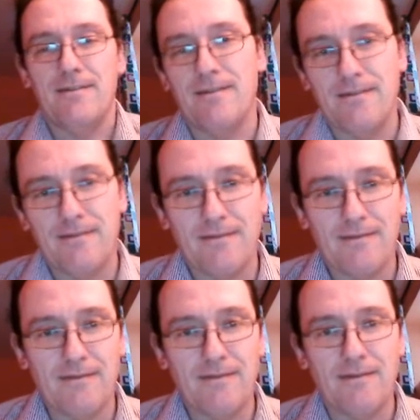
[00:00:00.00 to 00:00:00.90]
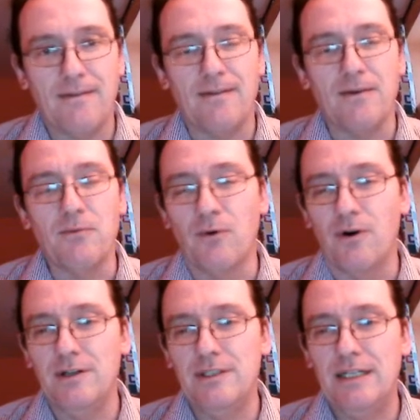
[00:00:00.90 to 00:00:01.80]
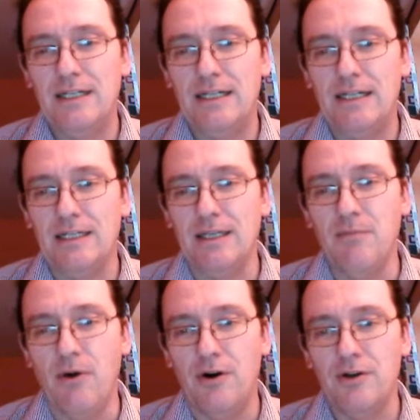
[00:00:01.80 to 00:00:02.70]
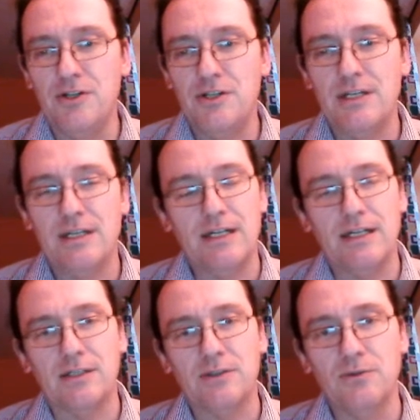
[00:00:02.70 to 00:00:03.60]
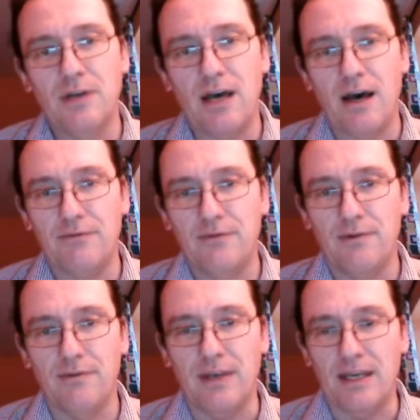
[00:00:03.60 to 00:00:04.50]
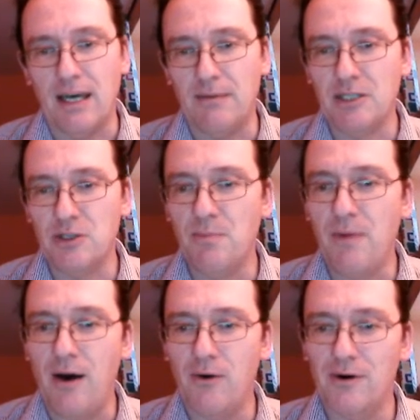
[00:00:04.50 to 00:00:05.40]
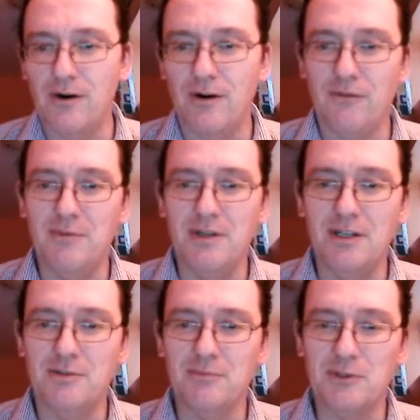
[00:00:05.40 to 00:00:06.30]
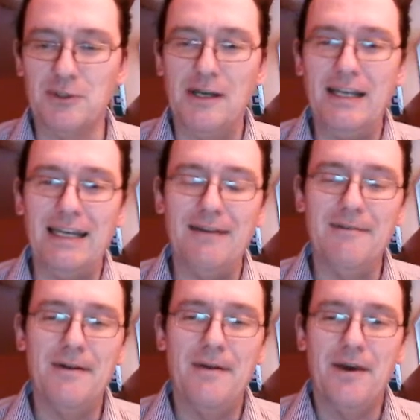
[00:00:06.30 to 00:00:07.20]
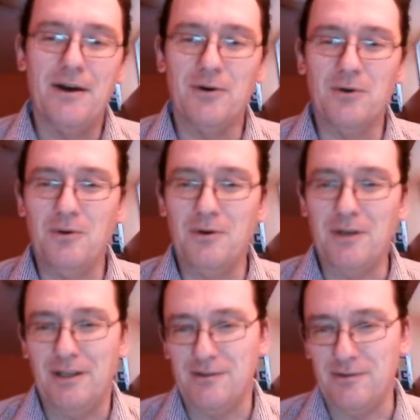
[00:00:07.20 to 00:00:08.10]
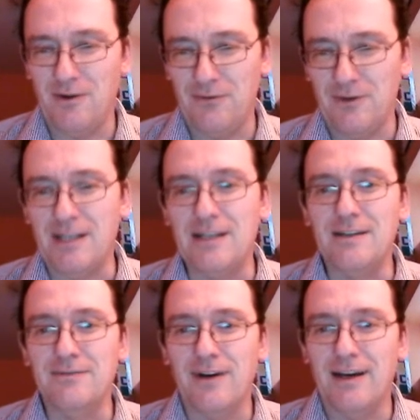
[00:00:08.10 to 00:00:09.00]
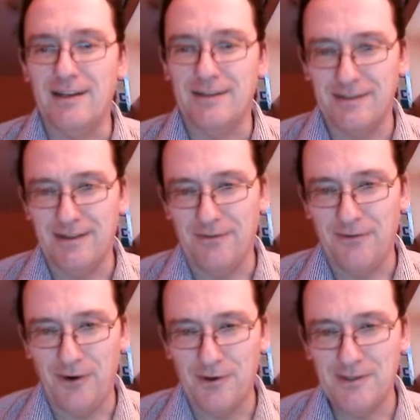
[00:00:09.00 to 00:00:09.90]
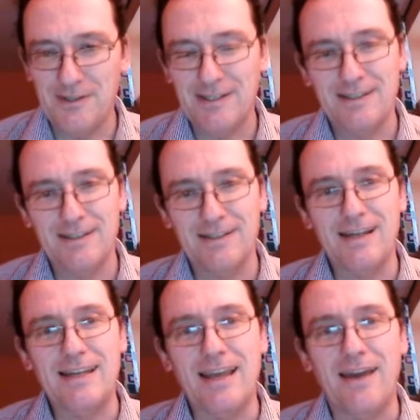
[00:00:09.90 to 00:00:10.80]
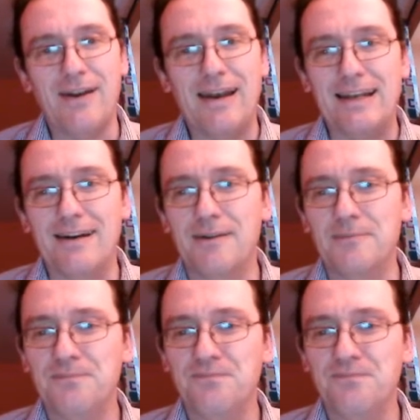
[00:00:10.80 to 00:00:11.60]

uh, the word emerged soon after the coming to power of Benito Mussolini, who is often identified as the first totalitarian leader.